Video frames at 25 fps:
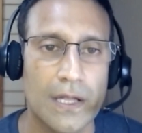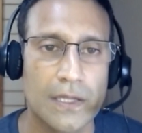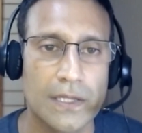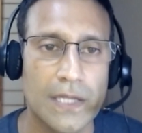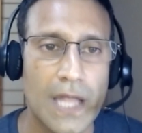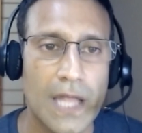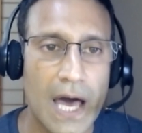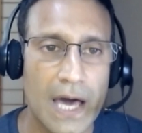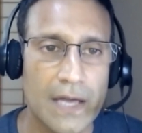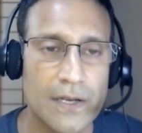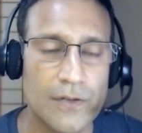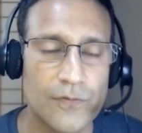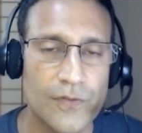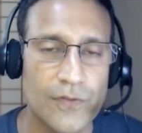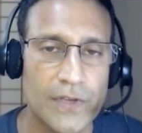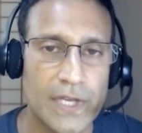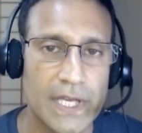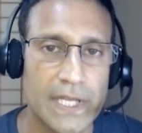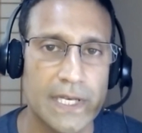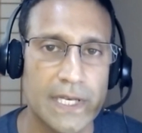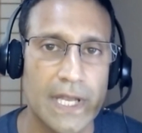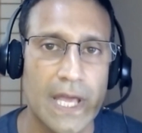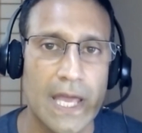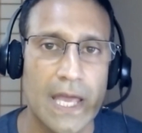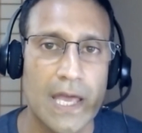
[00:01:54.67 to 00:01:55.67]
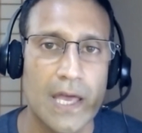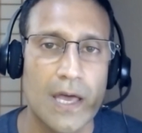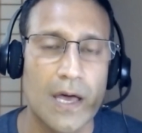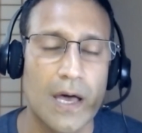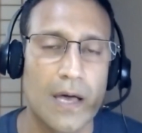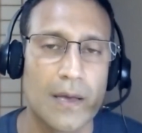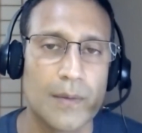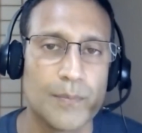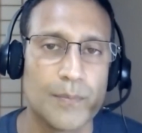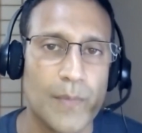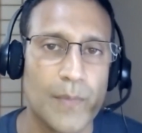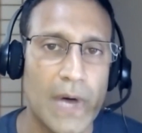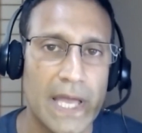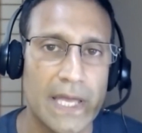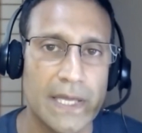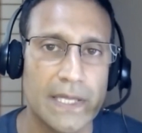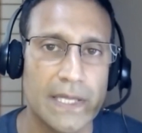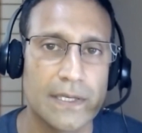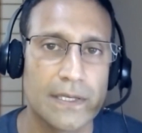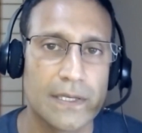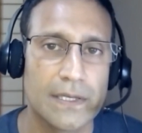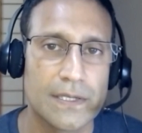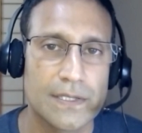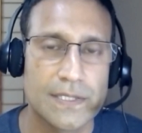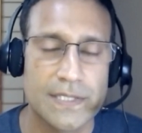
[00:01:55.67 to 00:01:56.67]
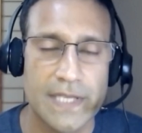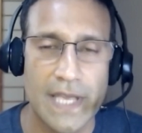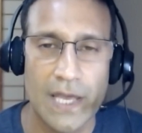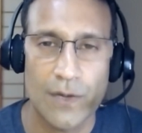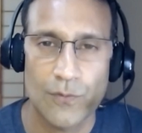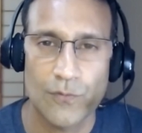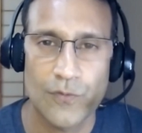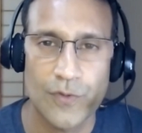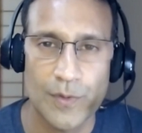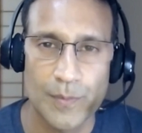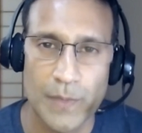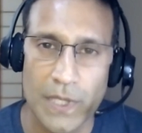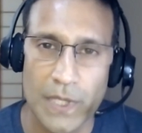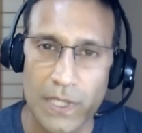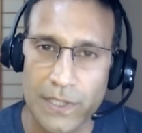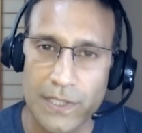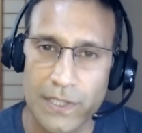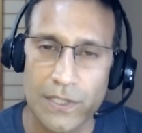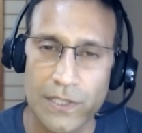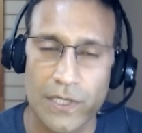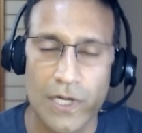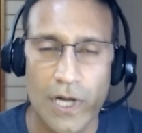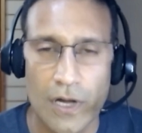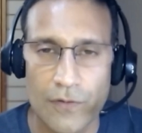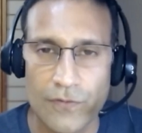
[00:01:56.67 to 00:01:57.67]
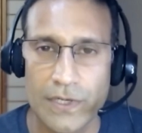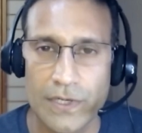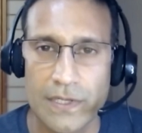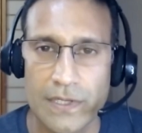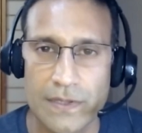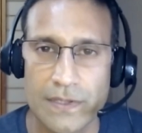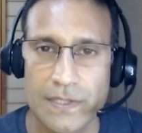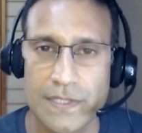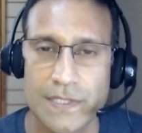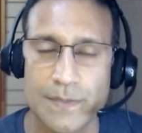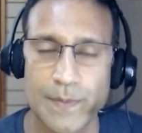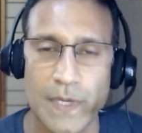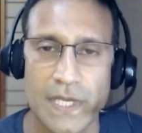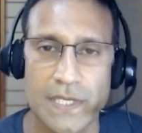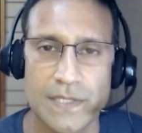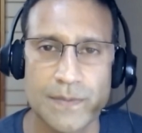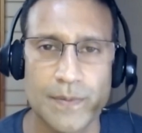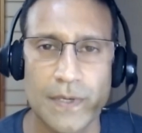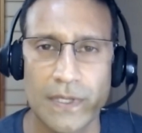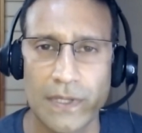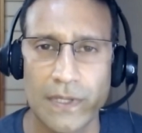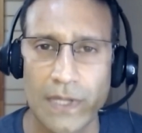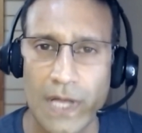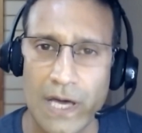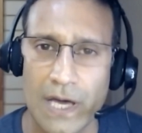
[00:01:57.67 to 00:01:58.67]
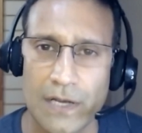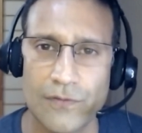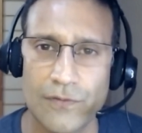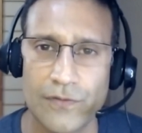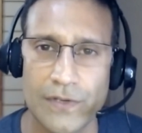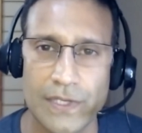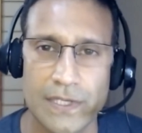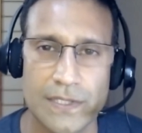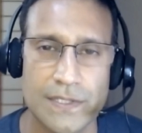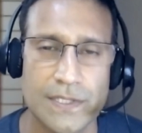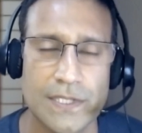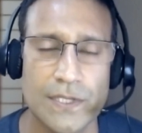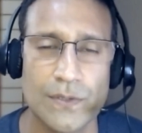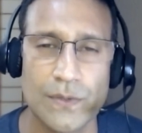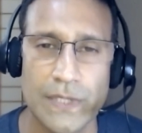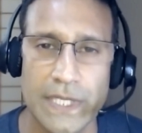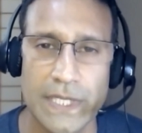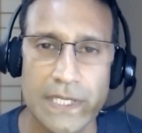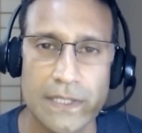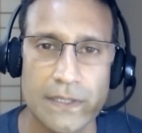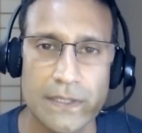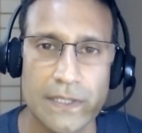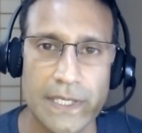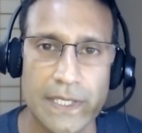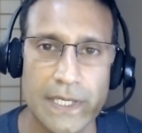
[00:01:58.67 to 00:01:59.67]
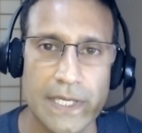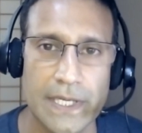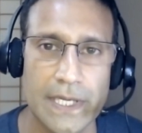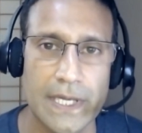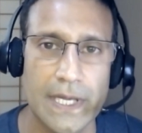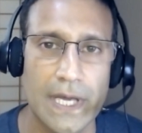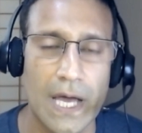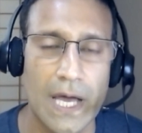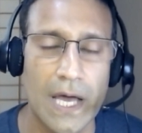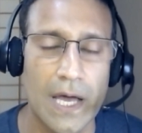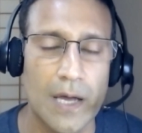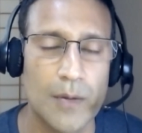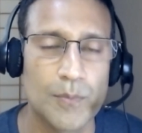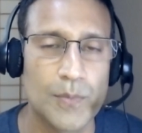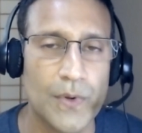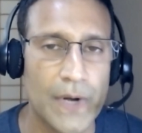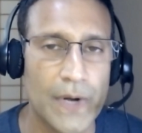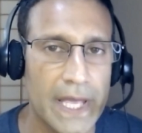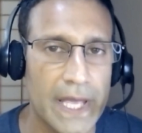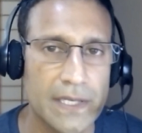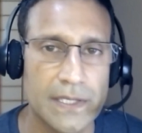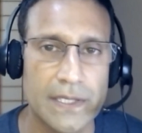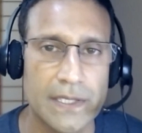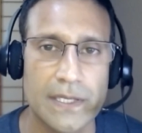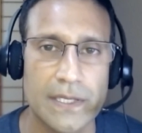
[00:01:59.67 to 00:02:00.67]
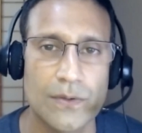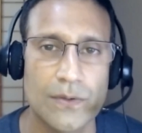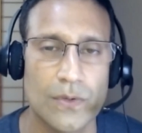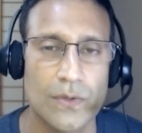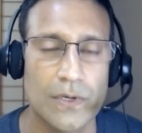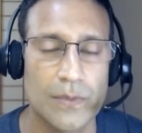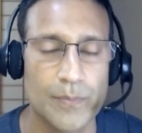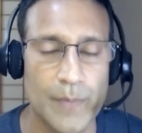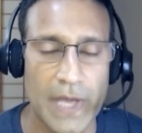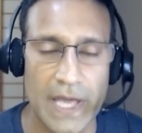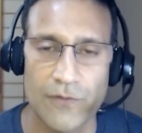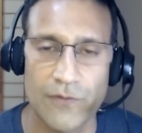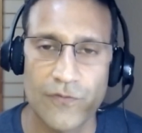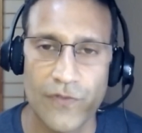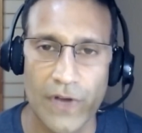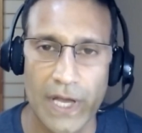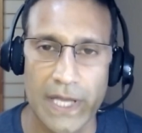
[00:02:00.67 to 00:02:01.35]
lot of it might sound familiar, covered in the space, but a lot of it is uniquely Brandon or Mad